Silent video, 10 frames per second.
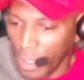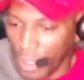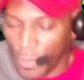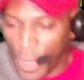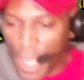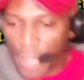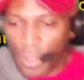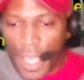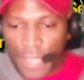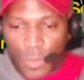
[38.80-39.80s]
All right,
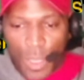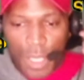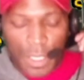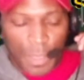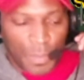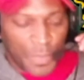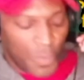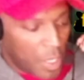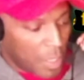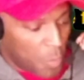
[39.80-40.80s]
you guys, welcome.
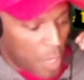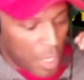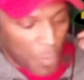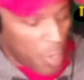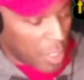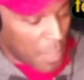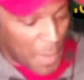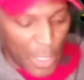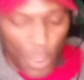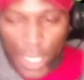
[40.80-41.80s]

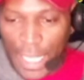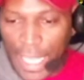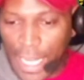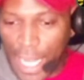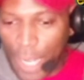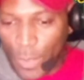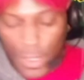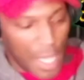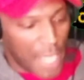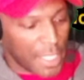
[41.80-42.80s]
I'm a little late. I was
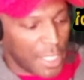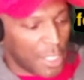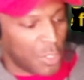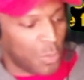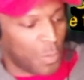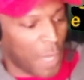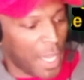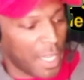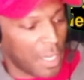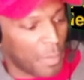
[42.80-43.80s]
talking to
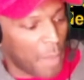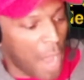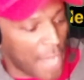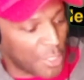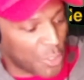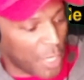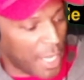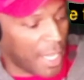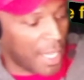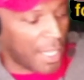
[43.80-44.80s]
my
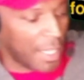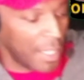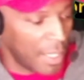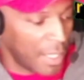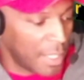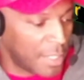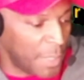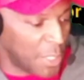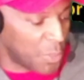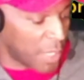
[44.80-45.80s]
compadre,
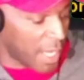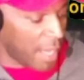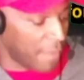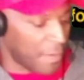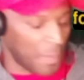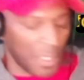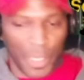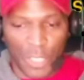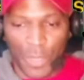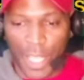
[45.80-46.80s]
Demetra K from the
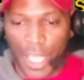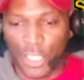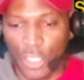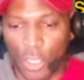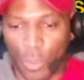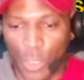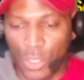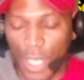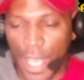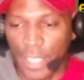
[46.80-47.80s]
Demetra K Show,
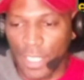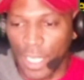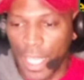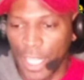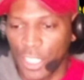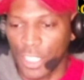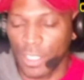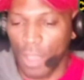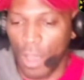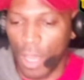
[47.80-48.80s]
which you guys can catch
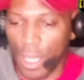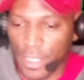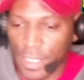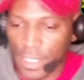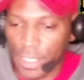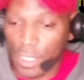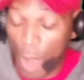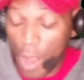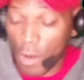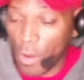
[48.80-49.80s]
us on
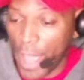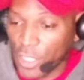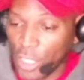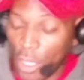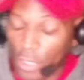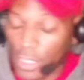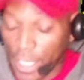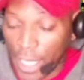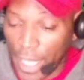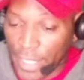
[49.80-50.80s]
tomorrow, actually, on
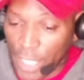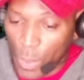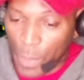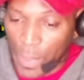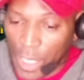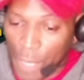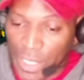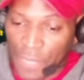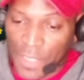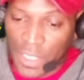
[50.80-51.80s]
Sundays at 3 p.m.
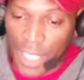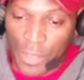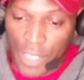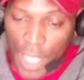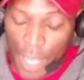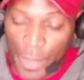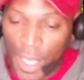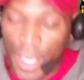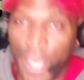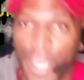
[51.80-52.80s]
Pacific Standard Time.
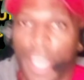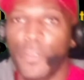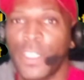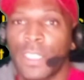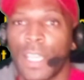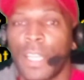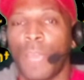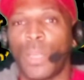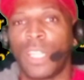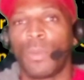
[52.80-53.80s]
Every
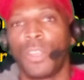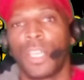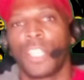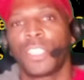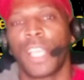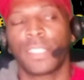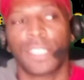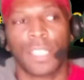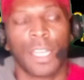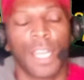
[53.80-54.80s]
Sunday when you get a chance
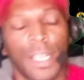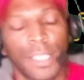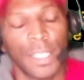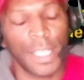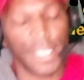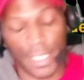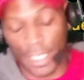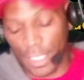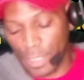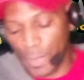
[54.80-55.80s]
to
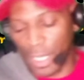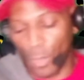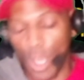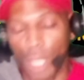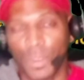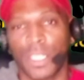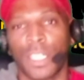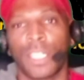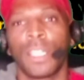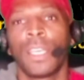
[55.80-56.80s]
see us. But welcome to
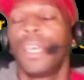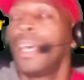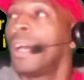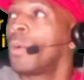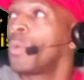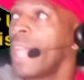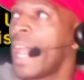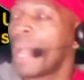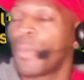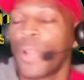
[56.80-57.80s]
the
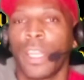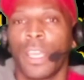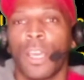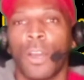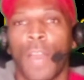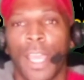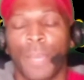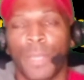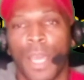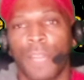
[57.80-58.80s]
Rehab Radio. I
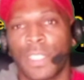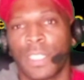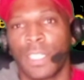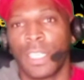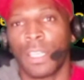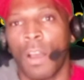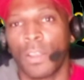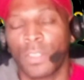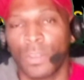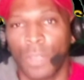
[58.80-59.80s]
am Donovan Saadiq,
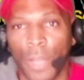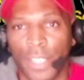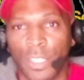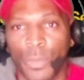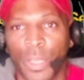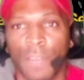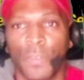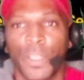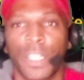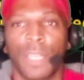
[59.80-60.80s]
also known as the
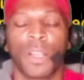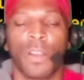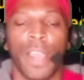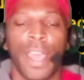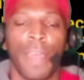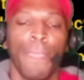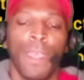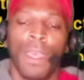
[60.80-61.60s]
Recovering Democrat.